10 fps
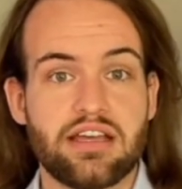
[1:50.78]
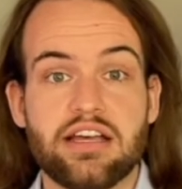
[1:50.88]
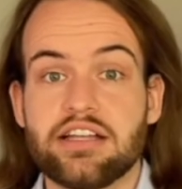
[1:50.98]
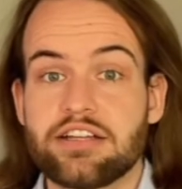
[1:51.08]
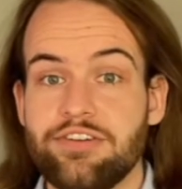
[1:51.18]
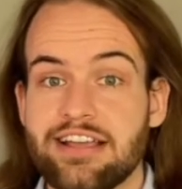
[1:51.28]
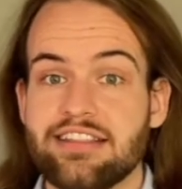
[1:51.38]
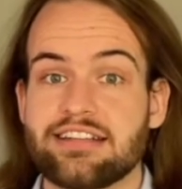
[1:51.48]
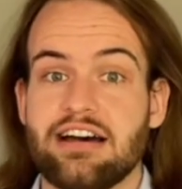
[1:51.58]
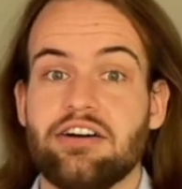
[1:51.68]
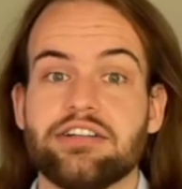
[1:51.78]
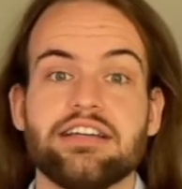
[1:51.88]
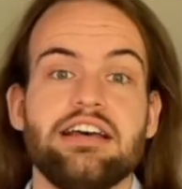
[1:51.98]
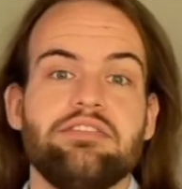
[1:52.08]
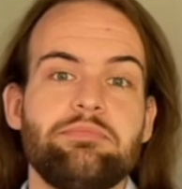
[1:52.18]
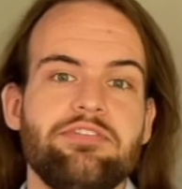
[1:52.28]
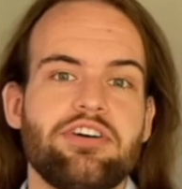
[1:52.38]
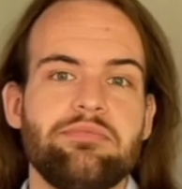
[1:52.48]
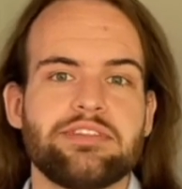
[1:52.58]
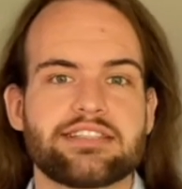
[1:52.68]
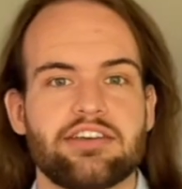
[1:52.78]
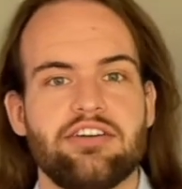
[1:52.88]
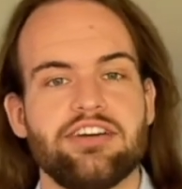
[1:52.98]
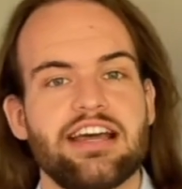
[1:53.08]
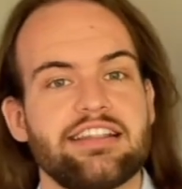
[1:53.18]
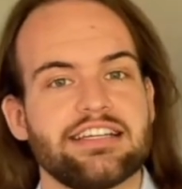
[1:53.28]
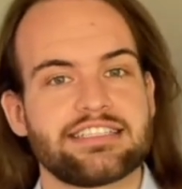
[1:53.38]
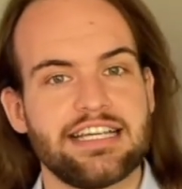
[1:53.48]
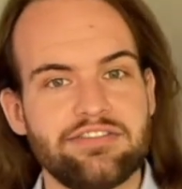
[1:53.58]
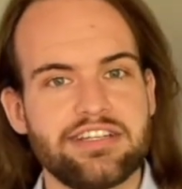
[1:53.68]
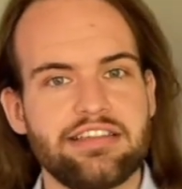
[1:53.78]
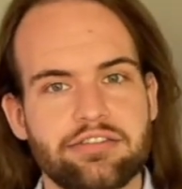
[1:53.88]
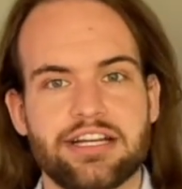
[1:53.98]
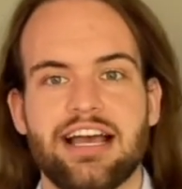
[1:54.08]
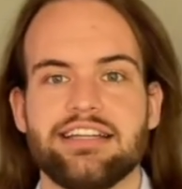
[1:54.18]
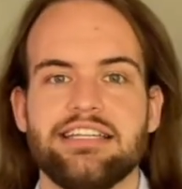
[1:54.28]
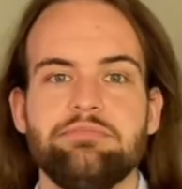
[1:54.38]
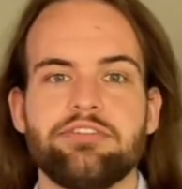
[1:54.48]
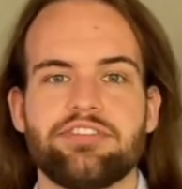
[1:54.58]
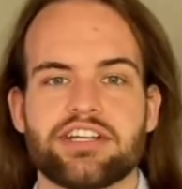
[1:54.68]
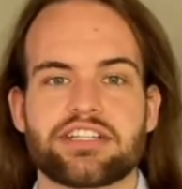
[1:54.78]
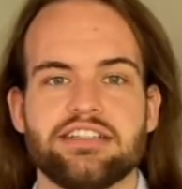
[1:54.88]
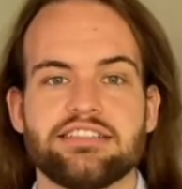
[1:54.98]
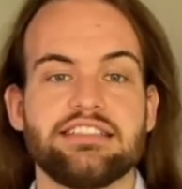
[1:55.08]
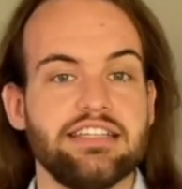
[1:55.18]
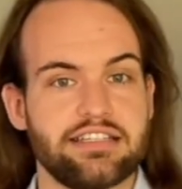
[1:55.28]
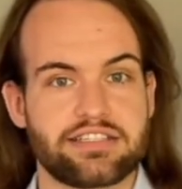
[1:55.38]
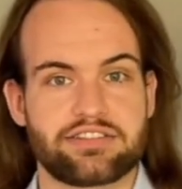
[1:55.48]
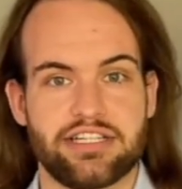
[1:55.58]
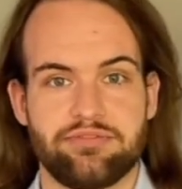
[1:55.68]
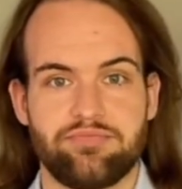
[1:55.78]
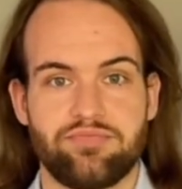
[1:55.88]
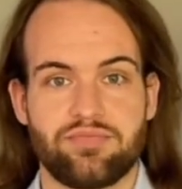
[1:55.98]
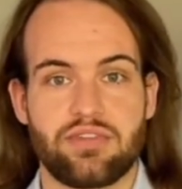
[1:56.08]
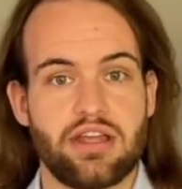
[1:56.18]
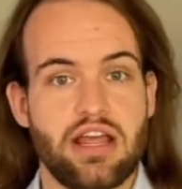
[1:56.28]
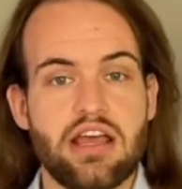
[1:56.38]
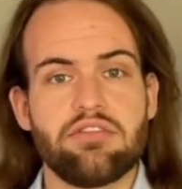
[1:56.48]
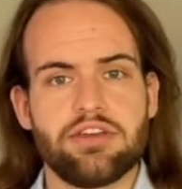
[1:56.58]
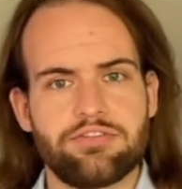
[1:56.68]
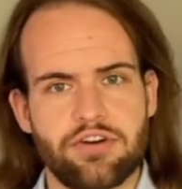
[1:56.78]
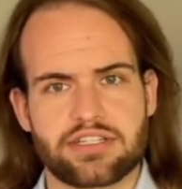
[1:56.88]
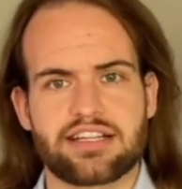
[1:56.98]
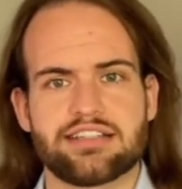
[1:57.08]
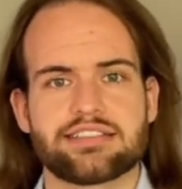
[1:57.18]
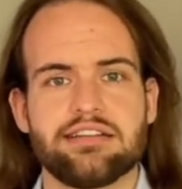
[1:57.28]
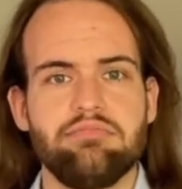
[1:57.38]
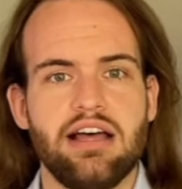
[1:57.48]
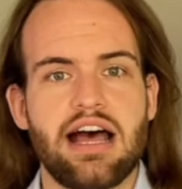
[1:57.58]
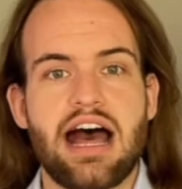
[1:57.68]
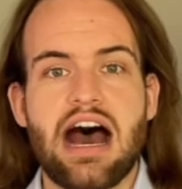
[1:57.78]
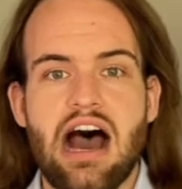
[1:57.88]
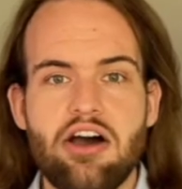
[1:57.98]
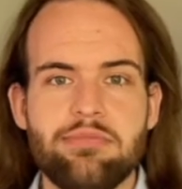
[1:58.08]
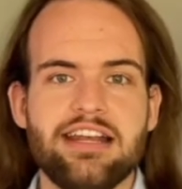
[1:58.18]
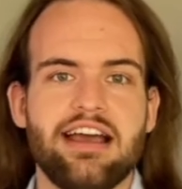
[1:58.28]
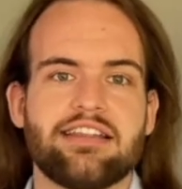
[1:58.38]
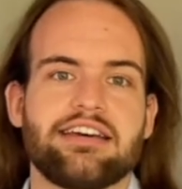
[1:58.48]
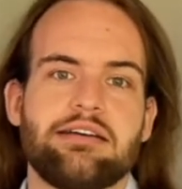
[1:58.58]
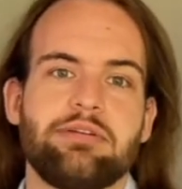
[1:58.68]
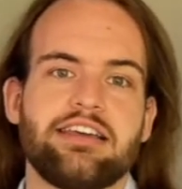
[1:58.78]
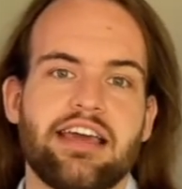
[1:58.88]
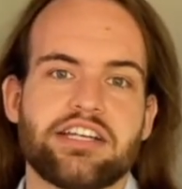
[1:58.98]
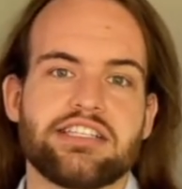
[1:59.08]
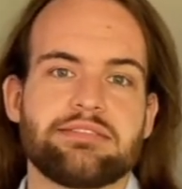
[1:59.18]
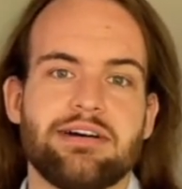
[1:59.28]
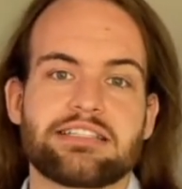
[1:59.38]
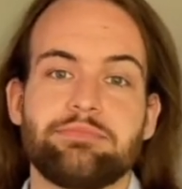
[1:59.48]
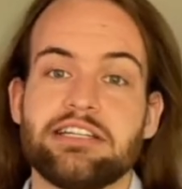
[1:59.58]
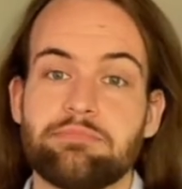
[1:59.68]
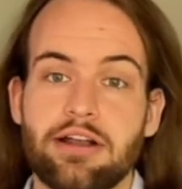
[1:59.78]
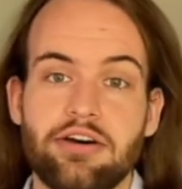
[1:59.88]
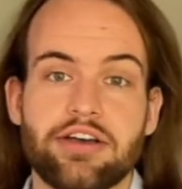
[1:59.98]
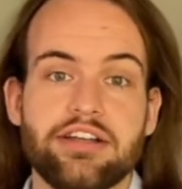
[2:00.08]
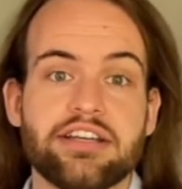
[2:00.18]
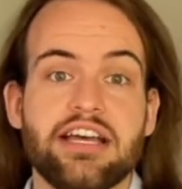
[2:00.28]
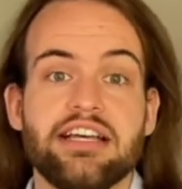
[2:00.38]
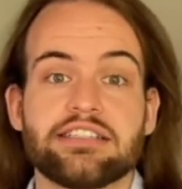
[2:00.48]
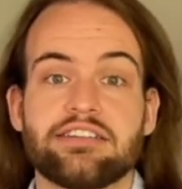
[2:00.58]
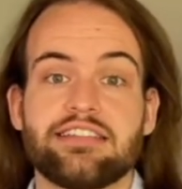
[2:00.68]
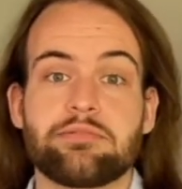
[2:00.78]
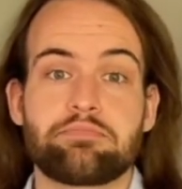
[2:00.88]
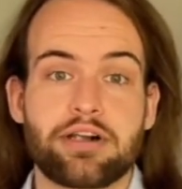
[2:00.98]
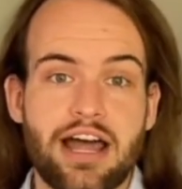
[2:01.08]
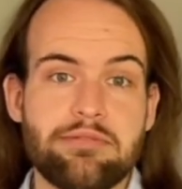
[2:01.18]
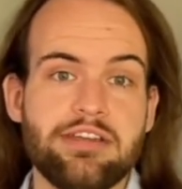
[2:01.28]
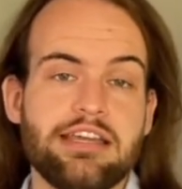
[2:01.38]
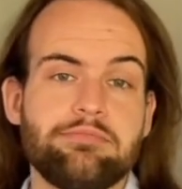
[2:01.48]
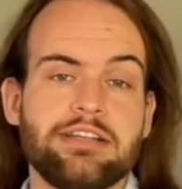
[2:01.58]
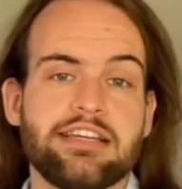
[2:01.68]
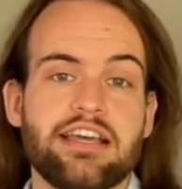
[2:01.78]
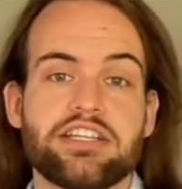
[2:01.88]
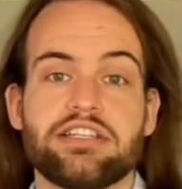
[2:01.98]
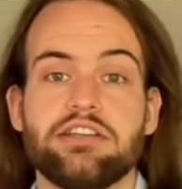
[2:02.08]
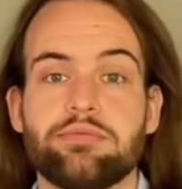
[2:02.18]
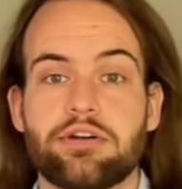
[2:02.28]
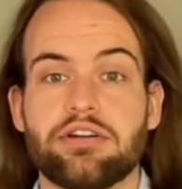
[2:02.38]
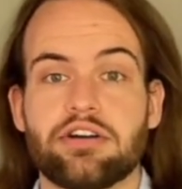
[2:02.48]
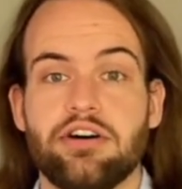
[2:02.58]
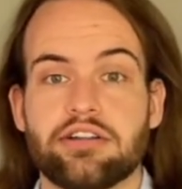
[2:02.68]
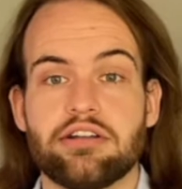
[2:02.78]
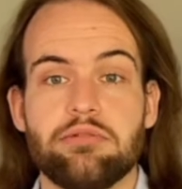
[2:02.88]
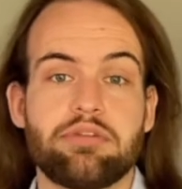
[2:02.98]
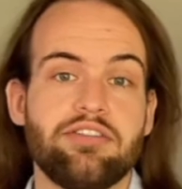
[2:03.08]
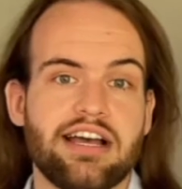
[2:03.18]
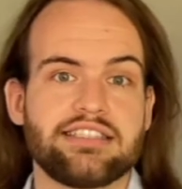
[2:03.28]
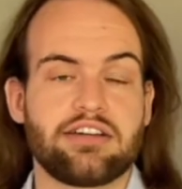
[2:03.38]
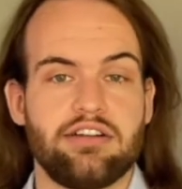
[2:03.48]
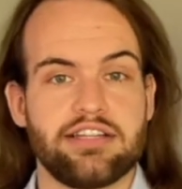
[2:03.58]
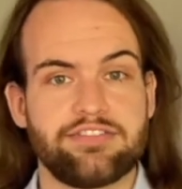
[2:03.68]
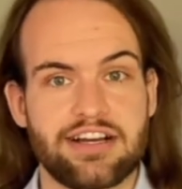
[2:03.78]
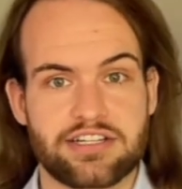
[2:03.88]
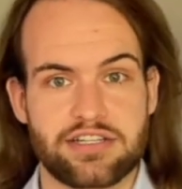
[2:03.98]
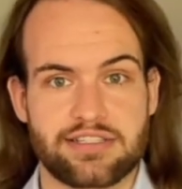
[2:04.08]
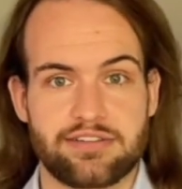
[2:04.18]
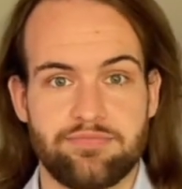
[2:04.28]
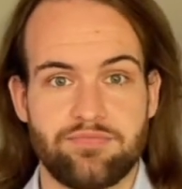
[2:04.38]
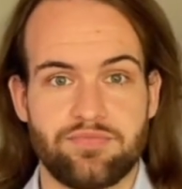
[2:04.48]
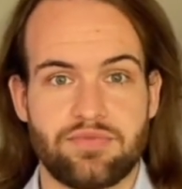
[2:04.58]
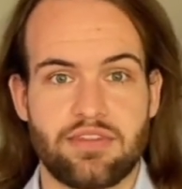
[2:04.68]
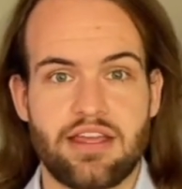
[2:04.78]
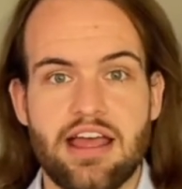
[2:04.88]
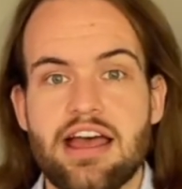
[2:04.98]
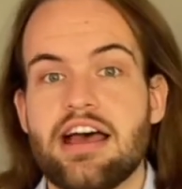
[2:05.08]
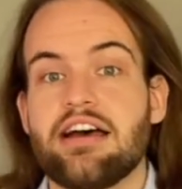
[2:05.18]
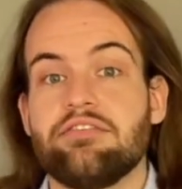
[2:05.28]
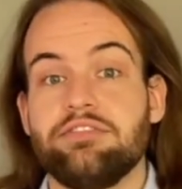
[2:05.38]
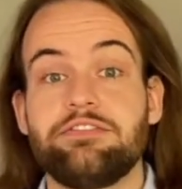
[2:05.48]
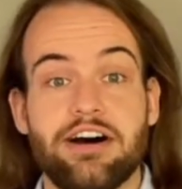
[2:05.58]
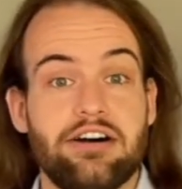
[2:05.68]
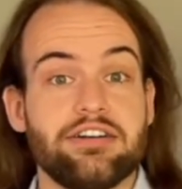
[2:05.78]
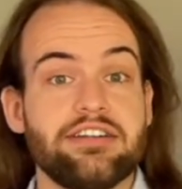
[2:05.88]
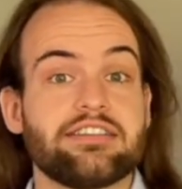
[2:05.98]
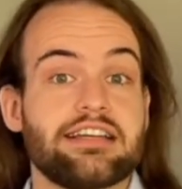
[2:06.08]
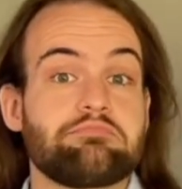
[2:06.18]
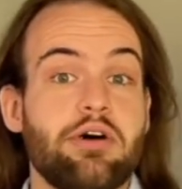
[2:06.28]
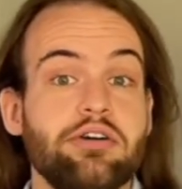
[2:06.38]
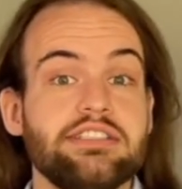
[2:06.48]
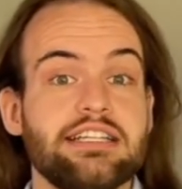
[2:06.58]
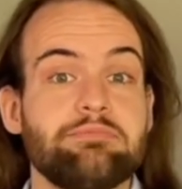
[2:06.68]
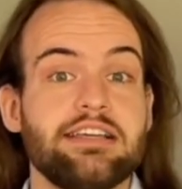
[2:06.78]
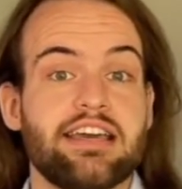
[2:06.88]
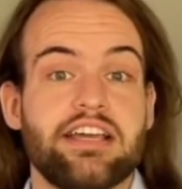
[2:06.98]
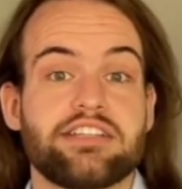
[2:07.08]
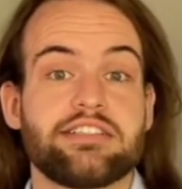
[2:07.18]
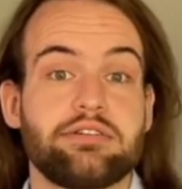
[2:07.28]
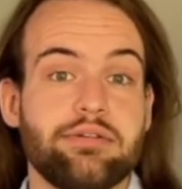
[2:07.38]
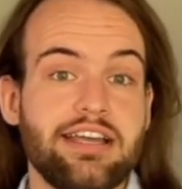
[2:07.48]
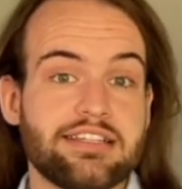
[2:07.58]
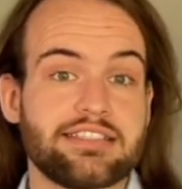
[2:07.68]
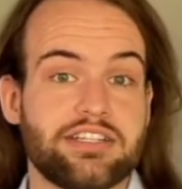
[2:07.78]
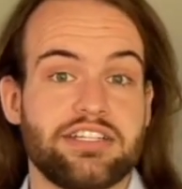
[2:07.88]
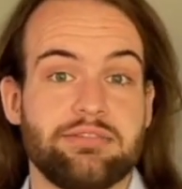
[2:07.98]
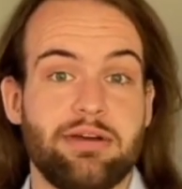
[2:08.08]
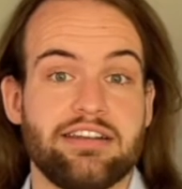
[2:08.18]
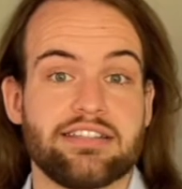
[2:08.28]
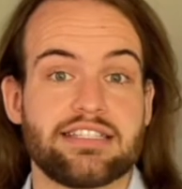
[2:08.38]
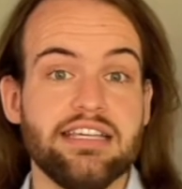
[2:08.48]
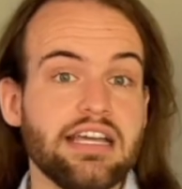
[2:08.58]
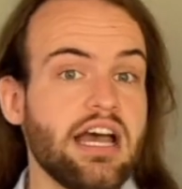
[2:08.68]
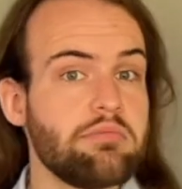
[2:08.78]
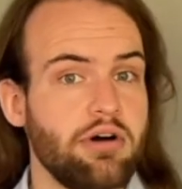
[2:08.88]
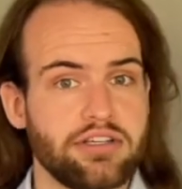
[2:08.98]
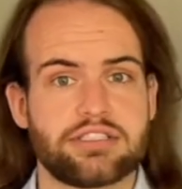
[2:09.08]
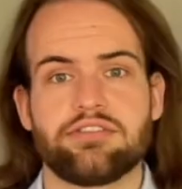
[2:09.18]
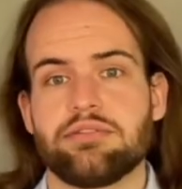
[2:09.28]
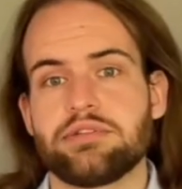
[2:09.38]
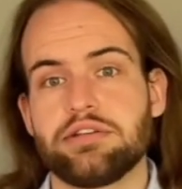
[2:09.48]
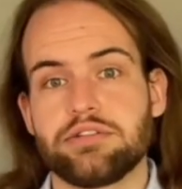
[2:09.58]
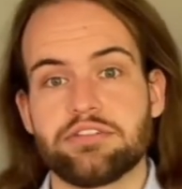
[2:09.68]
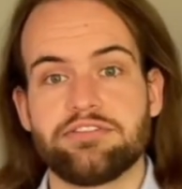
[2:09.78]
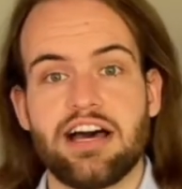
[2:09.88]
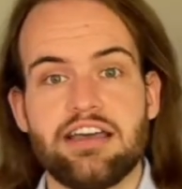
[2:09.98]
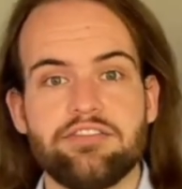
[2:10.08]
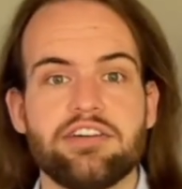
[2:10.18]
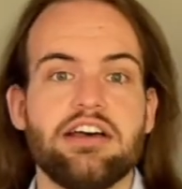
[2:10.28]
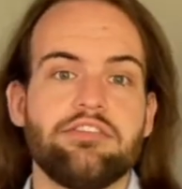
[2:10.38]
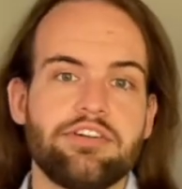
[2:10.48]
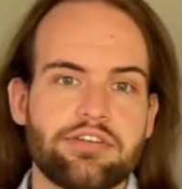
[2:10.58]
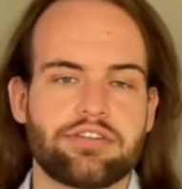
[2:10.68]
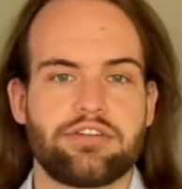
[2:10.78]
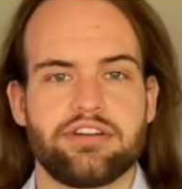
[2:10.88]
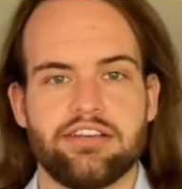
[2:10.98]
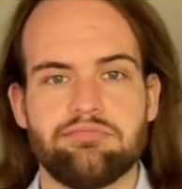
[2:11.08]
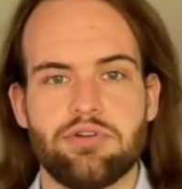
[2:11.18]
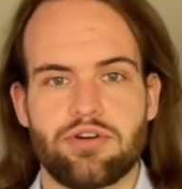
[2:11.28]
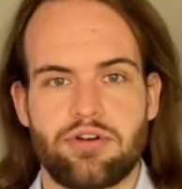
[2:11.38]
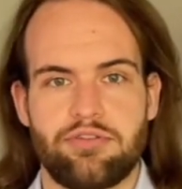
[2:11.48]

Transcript: To find that out, we performed a survey under 73 IT professionals in industry. We first asked them, how many other applications must be deployed so that the primary application you work on provides all its functions? We found that most applications require such a dependency, most of them 2 to 5, for a third even more.